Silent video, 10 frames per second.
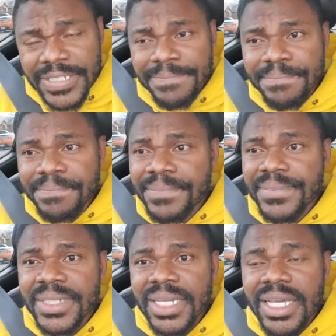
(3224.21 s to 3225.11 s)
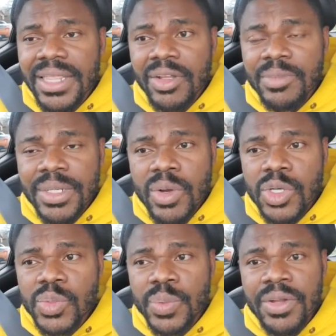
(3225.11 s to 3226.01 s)
Not because we don't buy
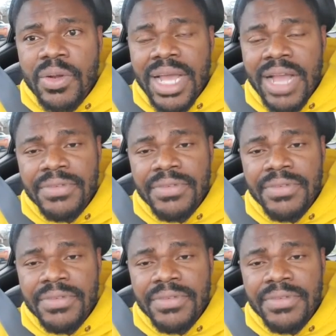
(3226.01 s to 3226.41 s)
groceries,